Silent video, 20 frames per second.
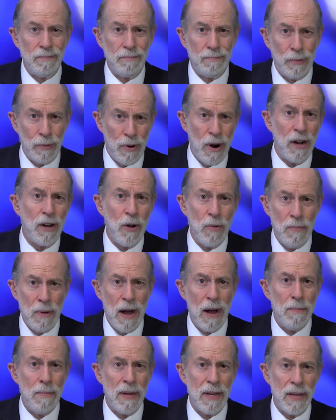Barack
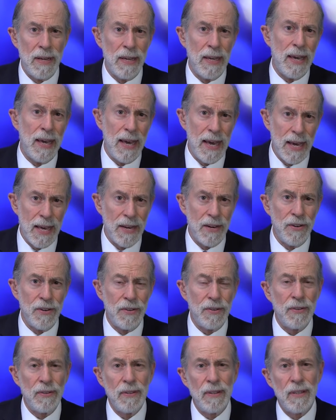Obama
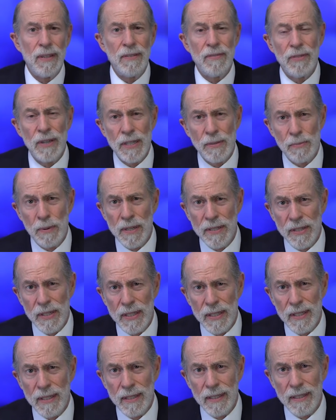and Vice
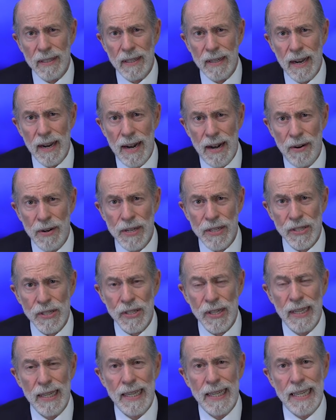President
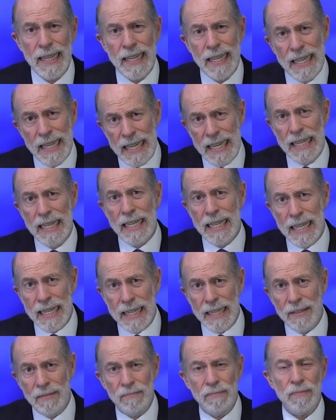Harris in
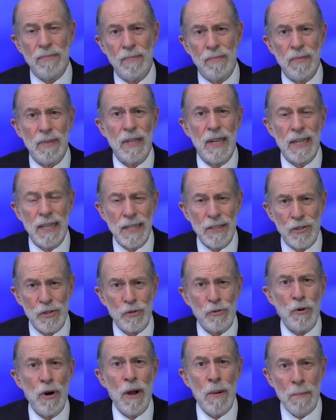a
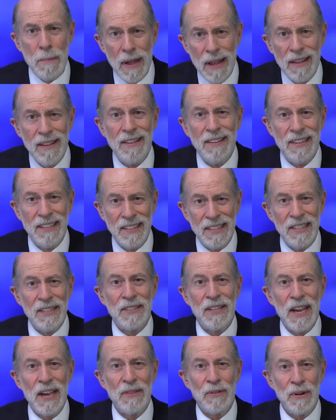scrum, a
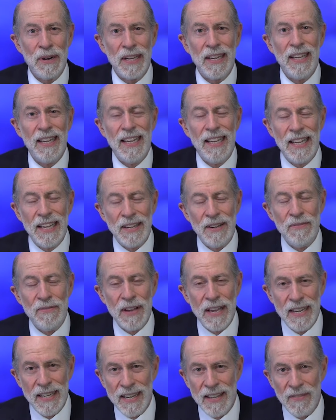gathering, an
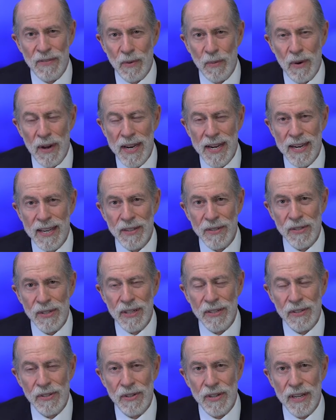event at the White House
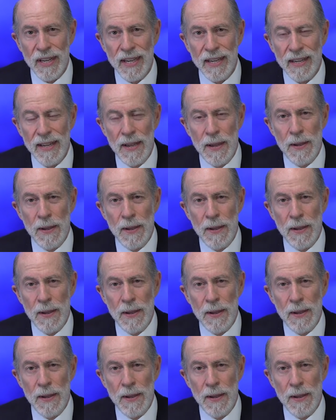yesterday,